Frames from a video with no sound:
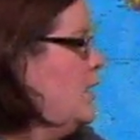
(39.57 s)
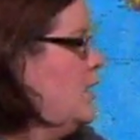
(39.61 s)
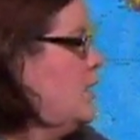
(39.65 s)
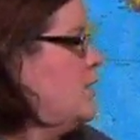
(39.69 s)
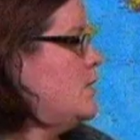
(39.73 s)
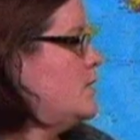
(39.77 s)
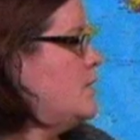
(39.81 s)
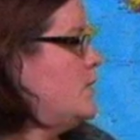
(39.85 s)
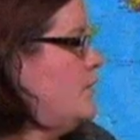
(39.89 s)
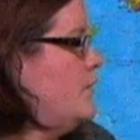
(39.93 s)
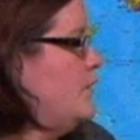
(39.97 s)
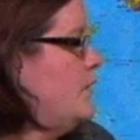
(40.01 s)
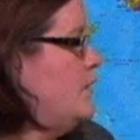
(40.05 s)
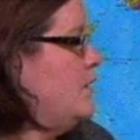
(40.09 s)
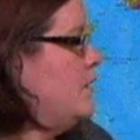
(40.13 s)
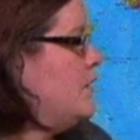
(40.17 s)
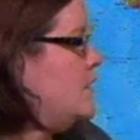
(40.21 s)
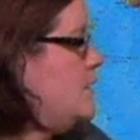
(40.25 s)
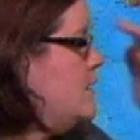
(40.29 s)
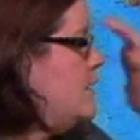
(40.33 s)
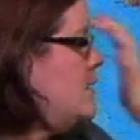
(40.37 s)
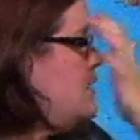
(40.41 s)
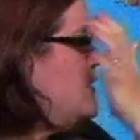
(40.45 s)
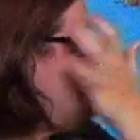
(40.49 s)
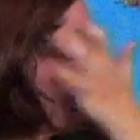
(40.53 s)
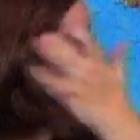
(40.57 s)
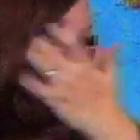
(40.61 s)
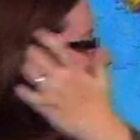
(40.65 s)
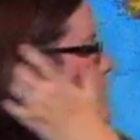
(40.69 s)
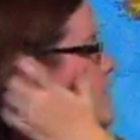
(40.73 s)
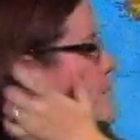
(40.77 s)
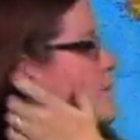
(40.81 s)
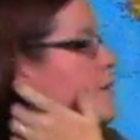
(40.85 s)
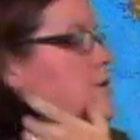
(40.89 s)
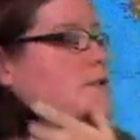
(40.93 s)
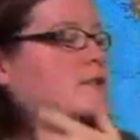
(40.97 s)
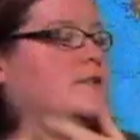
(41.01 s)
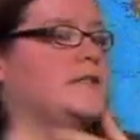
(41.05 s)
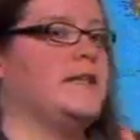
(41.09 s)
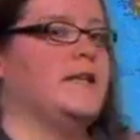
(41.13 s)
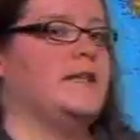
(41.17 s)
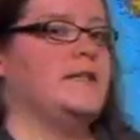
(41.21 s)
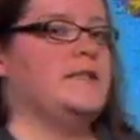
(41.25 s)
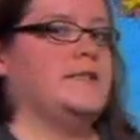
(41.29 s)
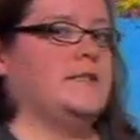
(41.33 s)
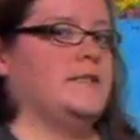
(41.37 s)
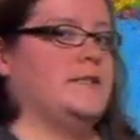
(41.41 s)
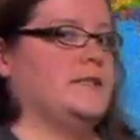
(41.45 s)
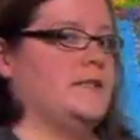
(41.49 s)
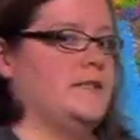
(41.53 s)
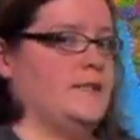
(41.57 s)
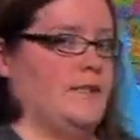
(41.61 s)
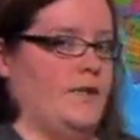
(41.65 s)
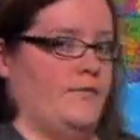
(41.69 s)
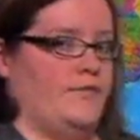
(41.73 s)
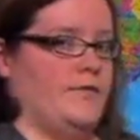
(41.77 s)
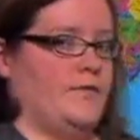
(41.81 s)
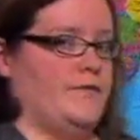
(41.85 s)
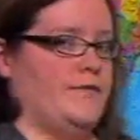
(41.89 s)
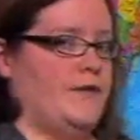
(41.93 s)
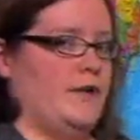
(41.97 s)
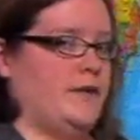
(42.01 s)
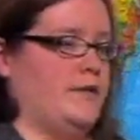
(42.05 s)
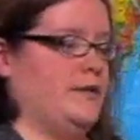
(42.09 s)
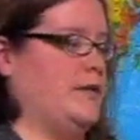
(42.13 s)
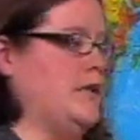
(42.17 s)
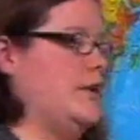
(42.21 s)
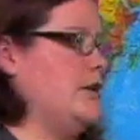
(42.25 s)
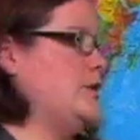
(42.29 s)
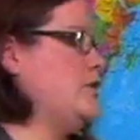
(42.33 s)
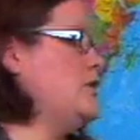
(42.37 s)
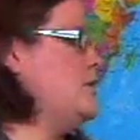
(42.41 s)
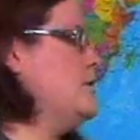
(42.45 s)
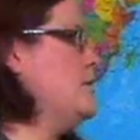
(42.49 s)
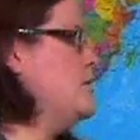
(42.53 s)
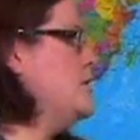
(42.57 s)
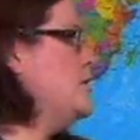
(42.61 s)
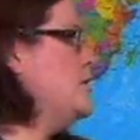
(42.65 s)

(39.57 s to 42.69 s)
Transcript: So first, let's talk about sentence level variation.